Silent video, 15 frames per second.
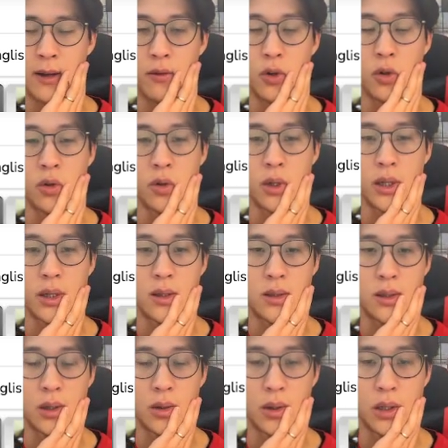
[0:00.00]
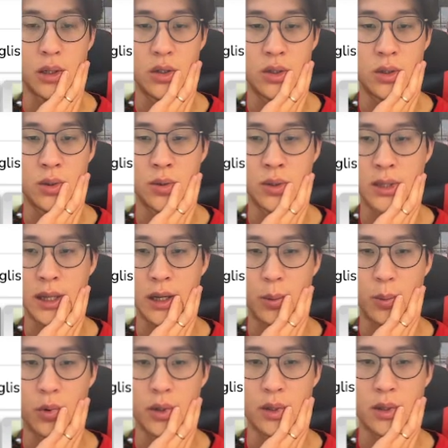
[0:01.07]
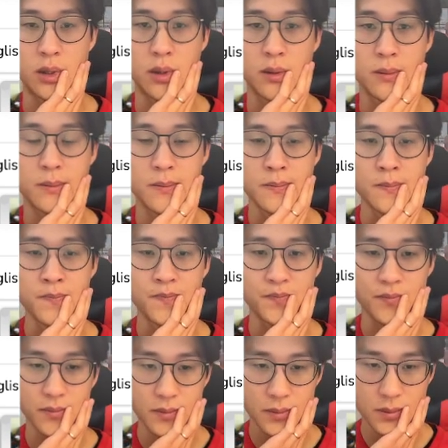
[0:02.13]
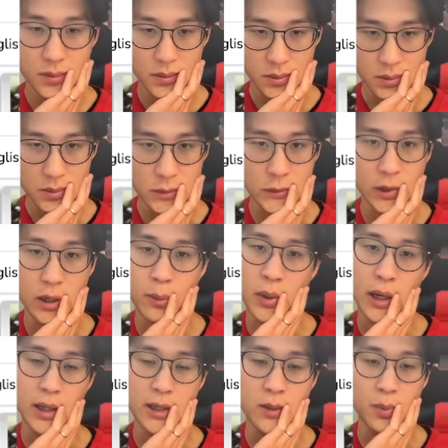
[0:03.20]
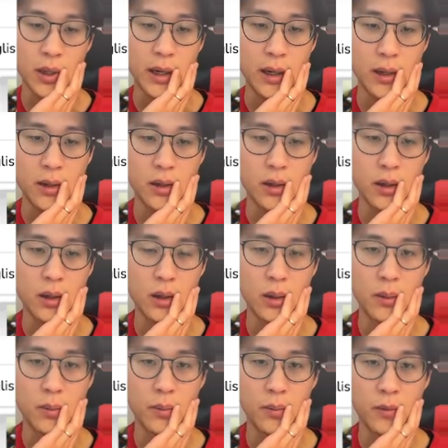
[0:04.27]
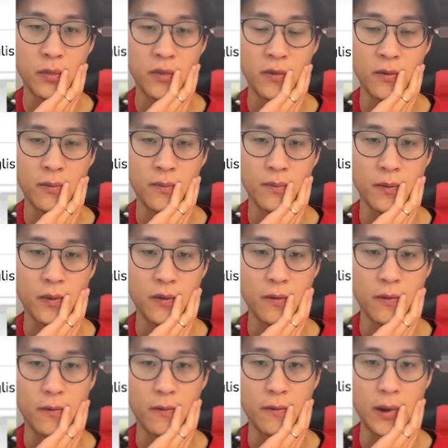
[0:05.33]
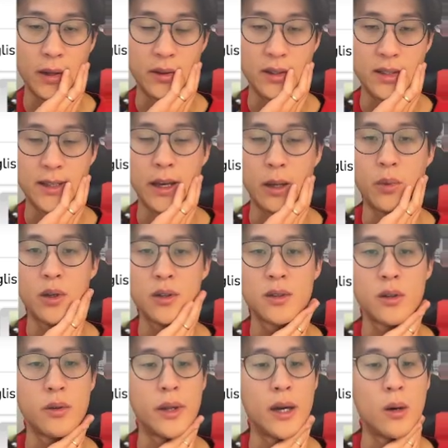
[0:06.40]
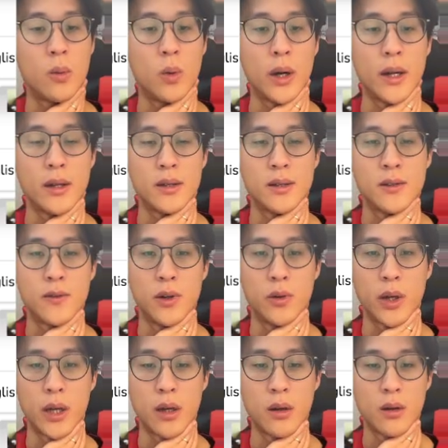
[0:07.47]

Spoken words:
locally. So it just loses a lot of points. Okay, but at least black found this Kema, so now white is floating.